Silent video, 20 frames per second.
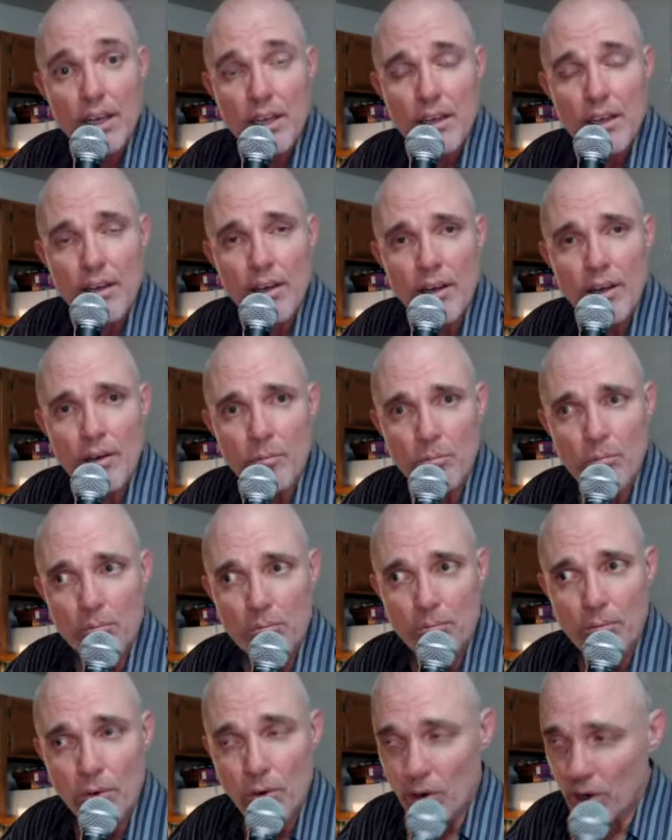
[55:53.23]

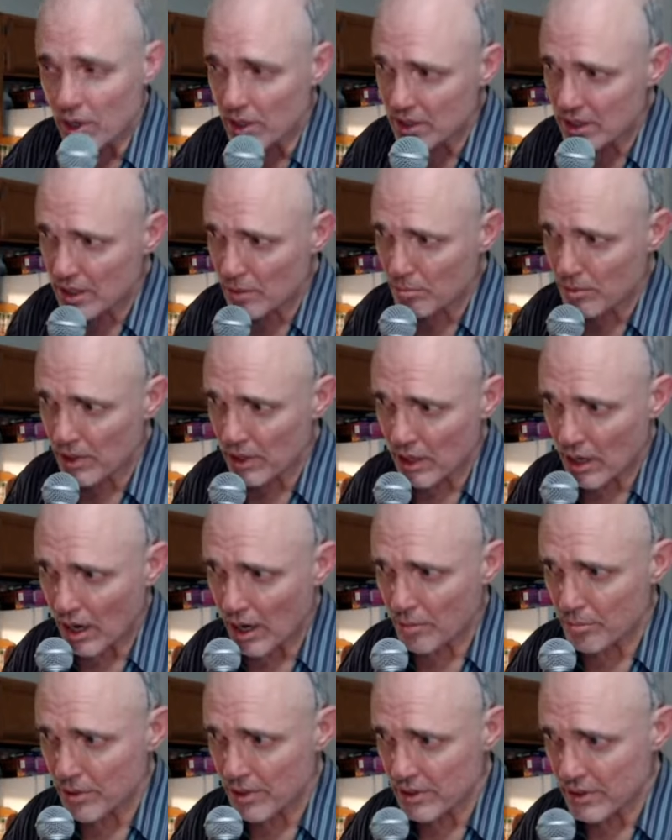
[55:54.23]
or as some of the
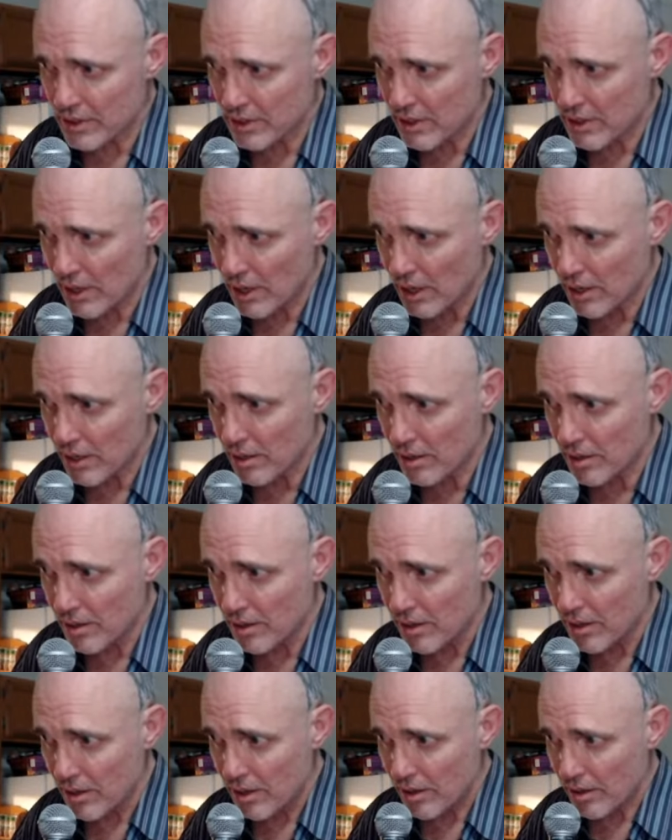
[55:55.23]
comments said,
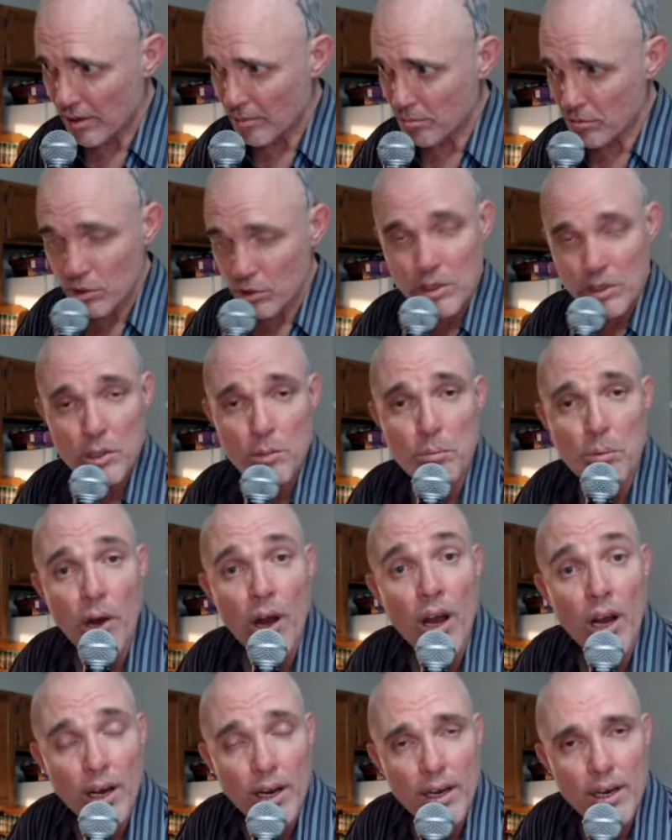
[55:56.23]
to
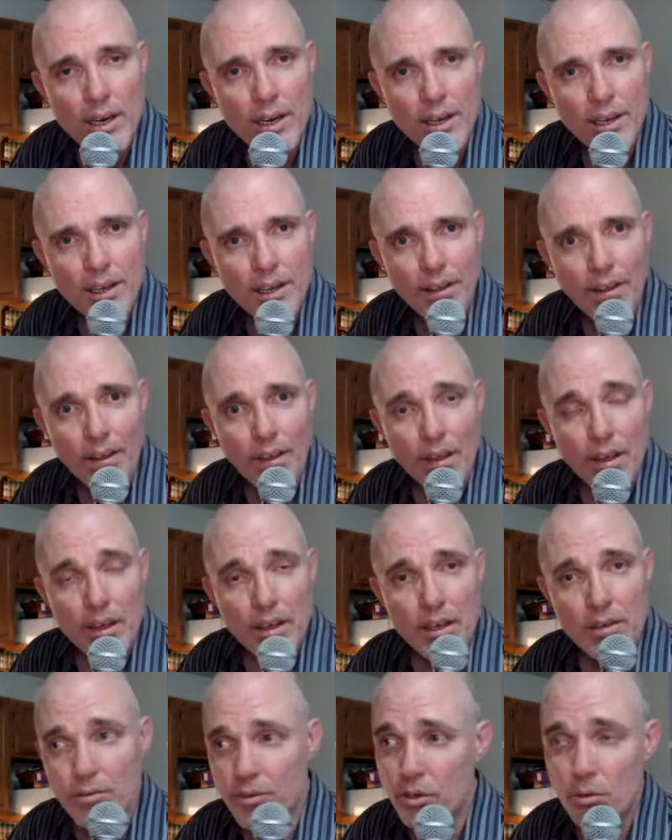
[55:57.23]
debunk,
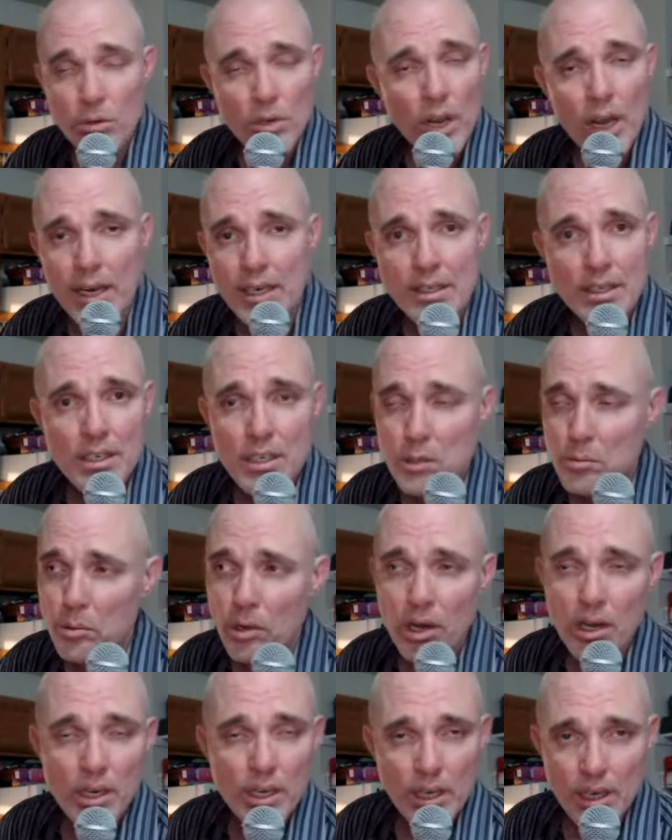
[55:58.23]
if you would like to
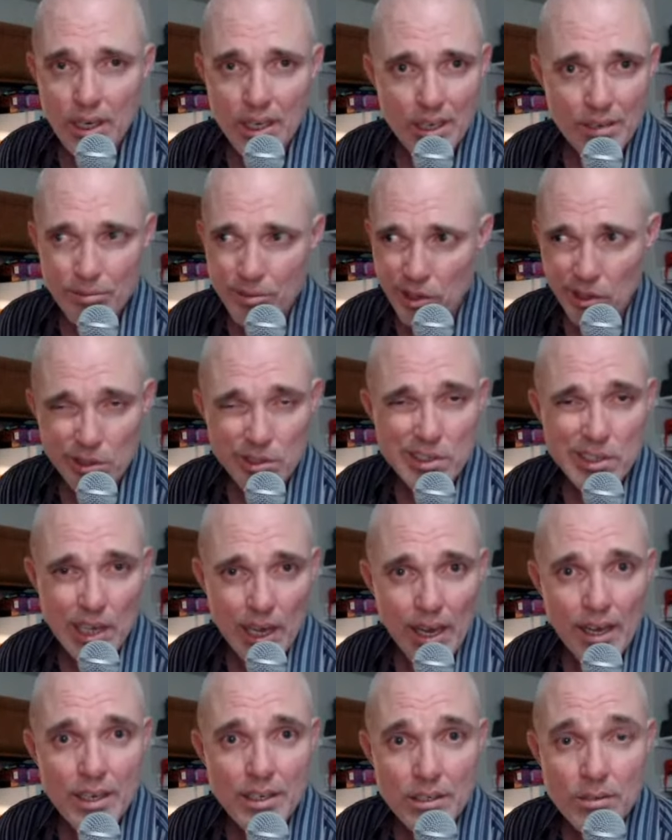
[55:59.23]
debunk any of those
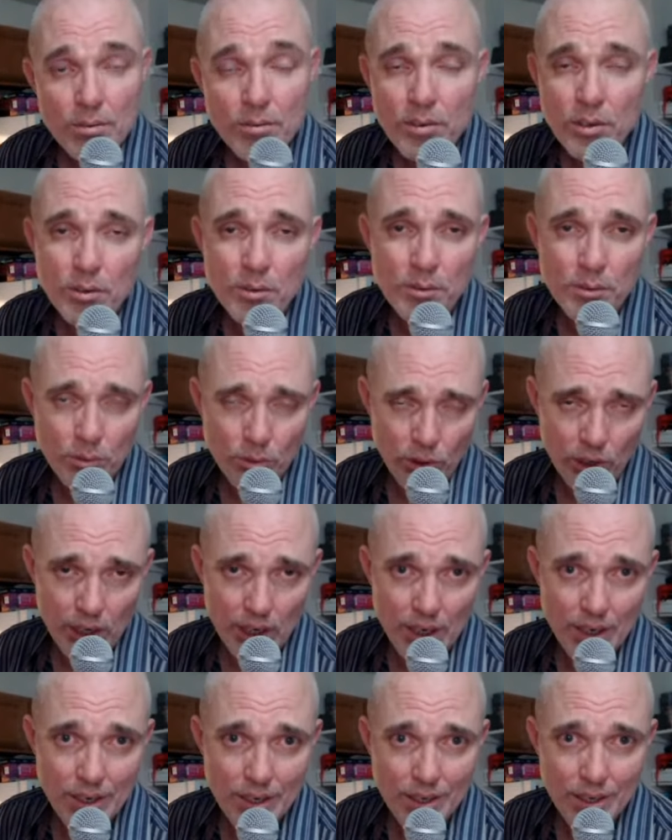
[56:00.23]
texts, feel
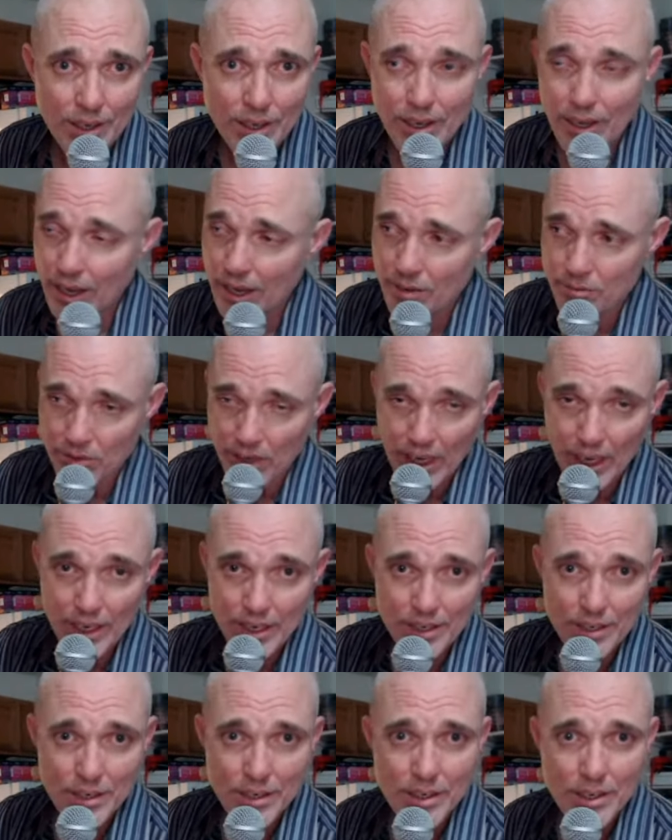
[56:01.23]
free. Have at
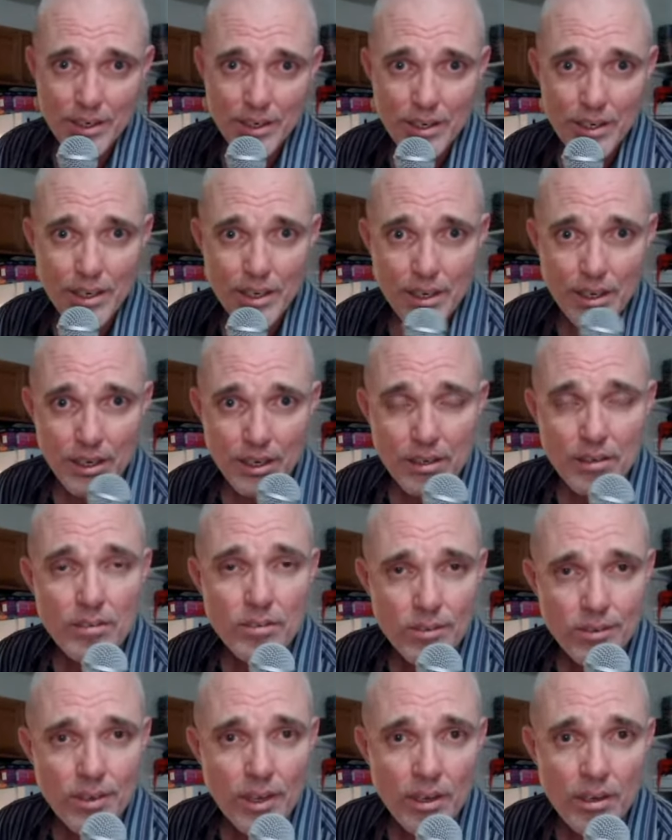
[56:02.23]
it.
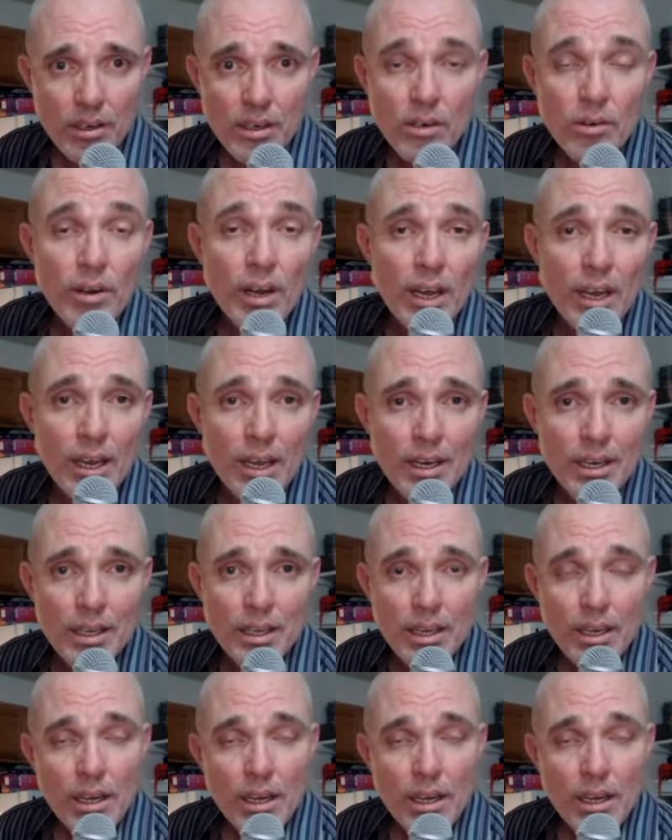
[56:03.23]
Yeah, go ahead.